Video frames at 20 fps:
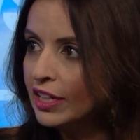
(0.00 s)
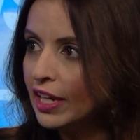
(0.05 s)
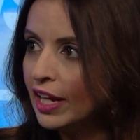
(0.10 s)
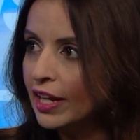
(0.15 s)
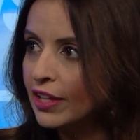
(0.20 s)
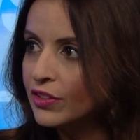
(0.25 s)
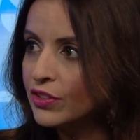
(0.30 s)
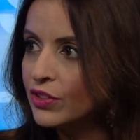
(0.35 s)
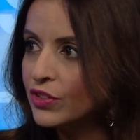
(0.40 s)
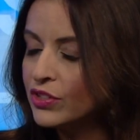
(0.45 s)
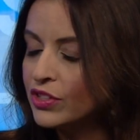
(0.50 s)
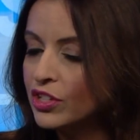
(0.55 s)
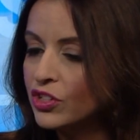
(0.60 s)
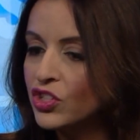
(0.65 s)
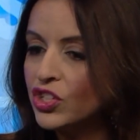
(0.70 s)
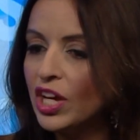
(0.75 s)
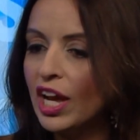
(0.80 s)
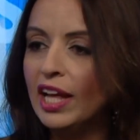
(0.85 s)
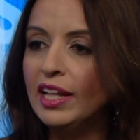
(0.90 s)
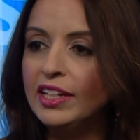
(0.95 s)
cancers, the
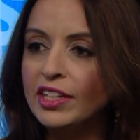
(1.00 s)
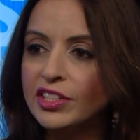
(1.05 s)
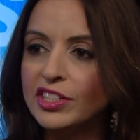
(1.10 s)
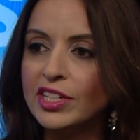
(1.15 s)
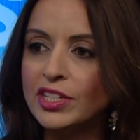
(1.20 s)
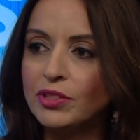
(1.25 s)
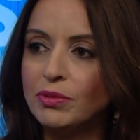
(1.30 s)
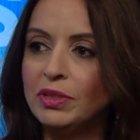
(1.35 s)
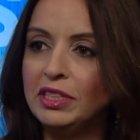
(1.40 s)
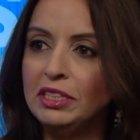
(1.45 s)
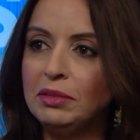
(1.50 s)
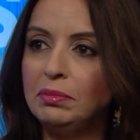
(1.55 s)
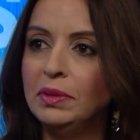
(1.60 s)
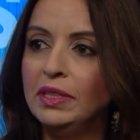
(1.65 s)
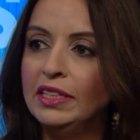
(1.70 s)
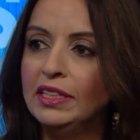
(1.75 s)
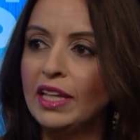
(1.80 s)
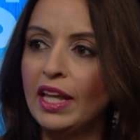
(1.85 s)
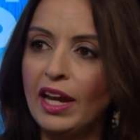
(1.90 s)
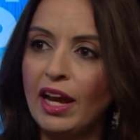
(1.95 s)
challenge has really
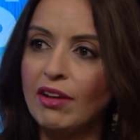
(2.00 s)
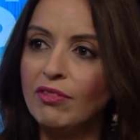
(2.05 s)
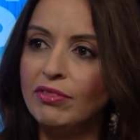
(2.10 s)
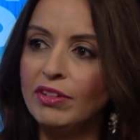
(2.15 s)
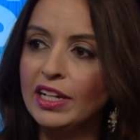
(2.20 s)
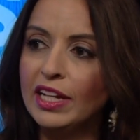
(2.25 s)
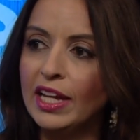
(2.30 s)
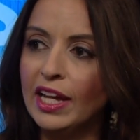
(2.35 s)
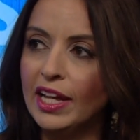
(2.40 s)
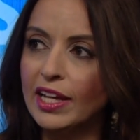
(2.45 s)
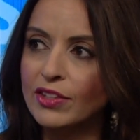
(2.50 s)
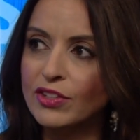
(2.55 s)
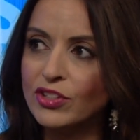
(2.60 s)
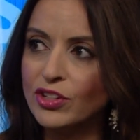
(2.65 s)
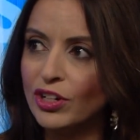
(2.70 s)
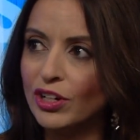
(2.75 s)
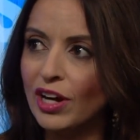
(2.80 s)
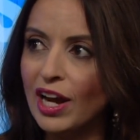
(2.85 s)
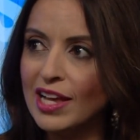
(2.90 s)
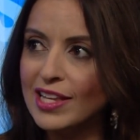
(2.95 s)
been that every
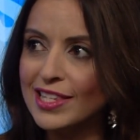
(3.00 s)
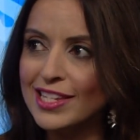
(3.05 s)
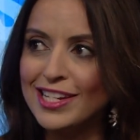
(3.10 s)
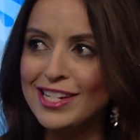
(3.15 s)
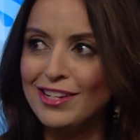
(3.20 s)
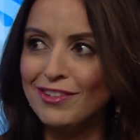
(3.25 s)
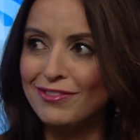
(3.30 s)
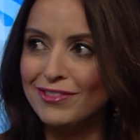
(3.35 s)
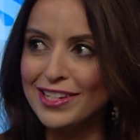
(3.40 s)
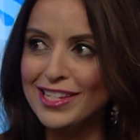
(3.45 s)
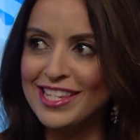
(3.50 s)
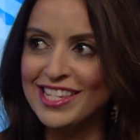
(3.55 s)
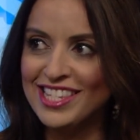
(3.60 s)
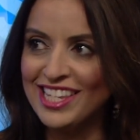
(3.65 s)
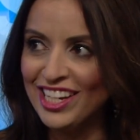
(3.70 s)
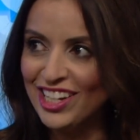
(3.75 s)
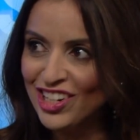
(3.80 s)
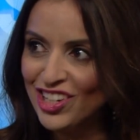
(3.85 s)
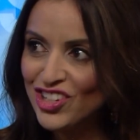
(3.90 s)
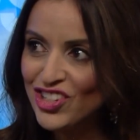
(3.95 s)
cancer has a different
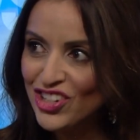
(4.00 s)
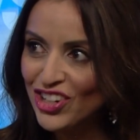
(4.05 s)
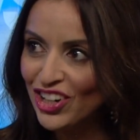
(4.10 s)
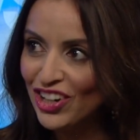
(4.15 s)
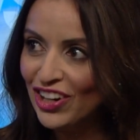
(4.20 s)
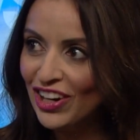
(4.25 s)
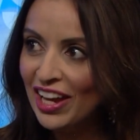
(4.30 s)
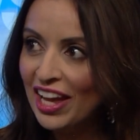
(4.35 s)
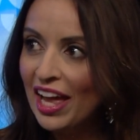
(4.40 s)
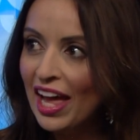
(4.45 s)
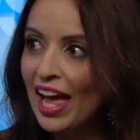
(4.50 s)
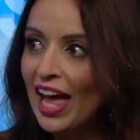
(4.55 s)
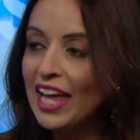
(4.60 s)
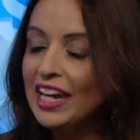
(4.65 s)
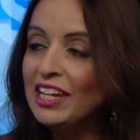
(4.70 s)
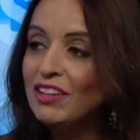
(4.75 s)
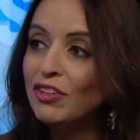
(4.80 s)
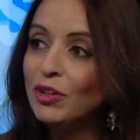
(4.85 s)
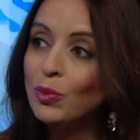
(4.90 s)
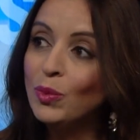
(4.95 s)
signature. Mm -hmm.
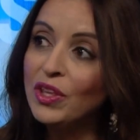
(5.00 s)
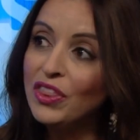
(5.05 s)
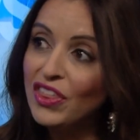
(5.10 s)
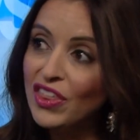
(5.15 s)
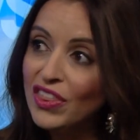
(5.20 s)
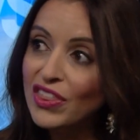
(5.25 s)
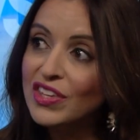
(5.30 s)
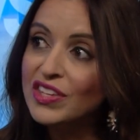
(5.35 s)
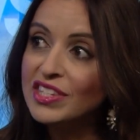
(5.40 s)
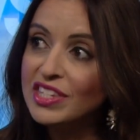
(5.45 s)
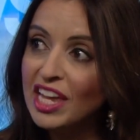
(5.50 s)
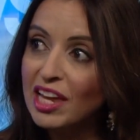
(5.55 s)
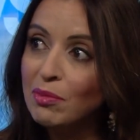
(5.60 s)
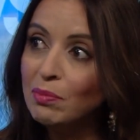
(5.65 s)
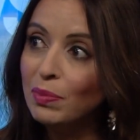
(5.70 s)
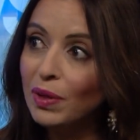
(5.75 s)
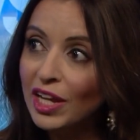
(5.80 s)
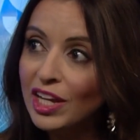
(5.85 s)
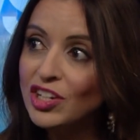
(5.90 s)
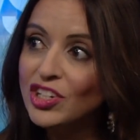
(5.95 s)
And even within the same
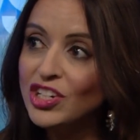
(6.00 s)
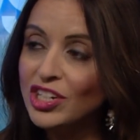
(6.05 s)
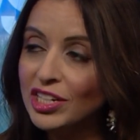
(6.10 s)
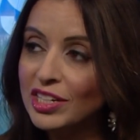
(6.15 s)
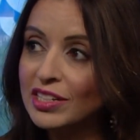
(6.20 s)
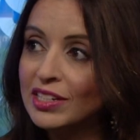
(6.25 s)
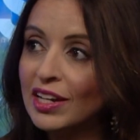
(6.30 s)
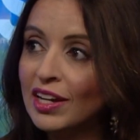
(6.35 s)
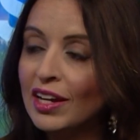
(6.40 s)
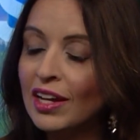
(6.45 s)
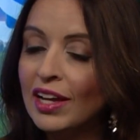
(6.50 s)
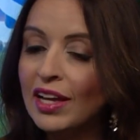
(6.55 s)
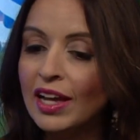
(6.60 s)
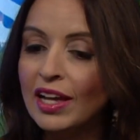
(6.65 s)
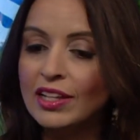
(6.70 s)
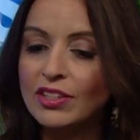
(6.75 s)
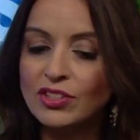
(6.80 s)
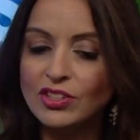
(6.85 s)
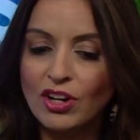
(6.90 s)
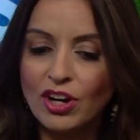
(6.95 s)
patient,
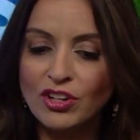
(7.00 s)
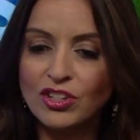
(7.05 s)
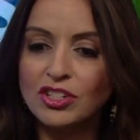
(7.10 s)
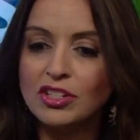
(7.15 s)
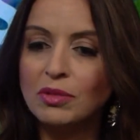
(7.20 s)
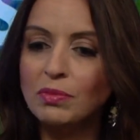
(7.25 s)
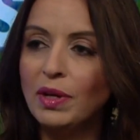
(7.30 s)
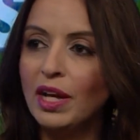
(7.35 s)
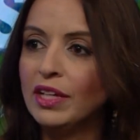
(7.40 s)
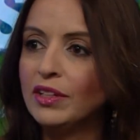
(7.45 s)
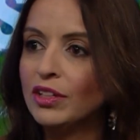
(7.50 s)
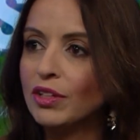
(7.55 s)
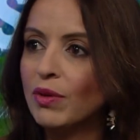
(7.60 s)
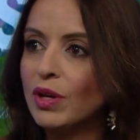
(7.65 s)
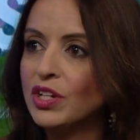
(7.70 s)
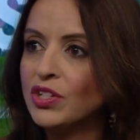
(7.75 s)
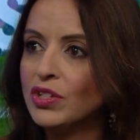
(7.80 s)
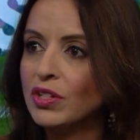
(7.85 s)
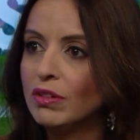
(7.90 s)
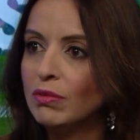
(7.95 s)
it starts to beg the
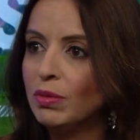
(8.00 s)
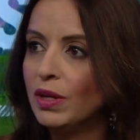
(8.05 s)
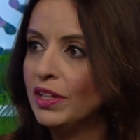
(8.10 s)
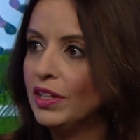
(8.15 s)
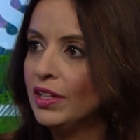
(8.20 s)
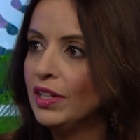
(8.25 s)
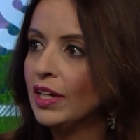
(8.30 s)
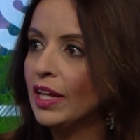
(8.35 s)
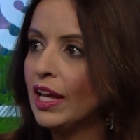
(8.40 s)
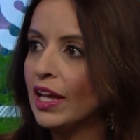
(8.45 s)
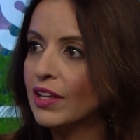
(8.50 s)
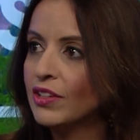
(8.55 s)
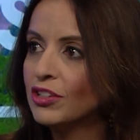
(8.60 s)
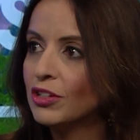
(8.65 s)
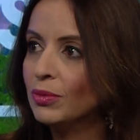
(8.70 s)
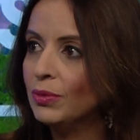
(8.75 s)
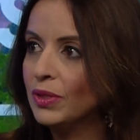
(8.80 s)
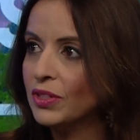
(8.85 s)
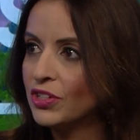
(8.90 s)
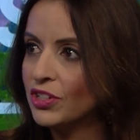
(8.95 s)
question of whether the
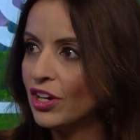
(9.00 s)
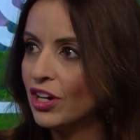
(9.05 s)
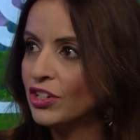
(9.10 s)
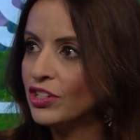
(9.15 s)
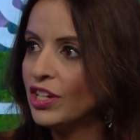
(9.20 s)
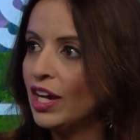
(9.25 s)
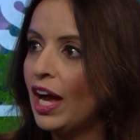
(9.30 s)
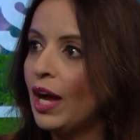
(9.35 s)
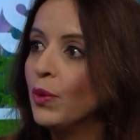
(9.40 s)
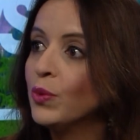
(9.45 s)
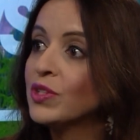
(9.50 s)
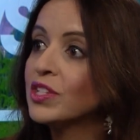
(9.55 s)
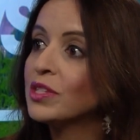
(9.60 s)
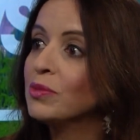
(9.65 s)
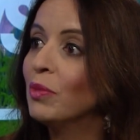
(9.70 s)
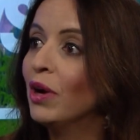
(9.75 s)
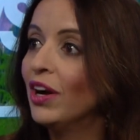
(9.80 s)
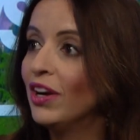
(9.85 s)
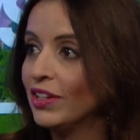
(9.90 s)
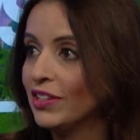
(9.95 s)
cancer will start to
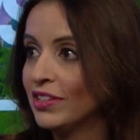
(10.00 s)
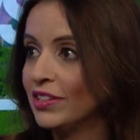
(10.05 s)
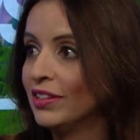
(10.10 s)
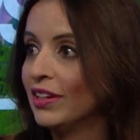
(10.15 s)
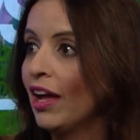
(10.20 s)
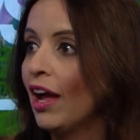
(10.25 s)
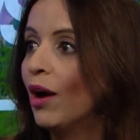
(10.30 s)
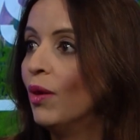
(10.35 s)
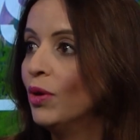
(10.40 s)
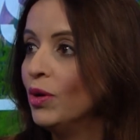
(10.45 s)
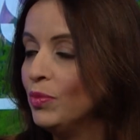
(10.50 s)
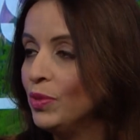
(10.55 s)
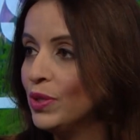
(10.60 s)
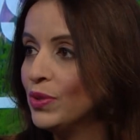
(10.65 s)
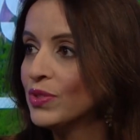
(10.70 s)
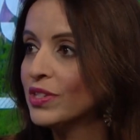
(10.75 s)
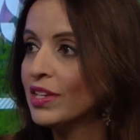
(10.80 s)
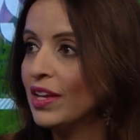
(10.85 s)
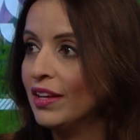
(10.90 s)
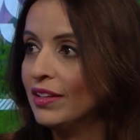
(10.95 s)
outsmart our
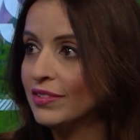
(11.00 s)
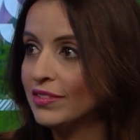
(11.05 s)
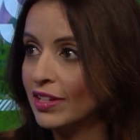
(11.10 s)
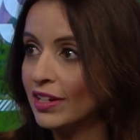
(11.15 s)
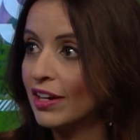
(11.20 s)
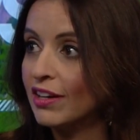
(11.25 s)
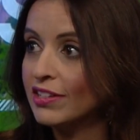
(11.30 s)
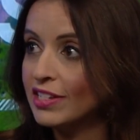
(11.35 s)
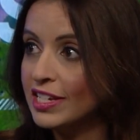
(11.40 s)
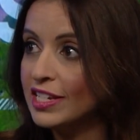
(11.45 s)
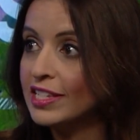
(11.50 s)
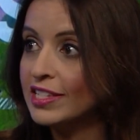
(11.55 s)
immune cells and our T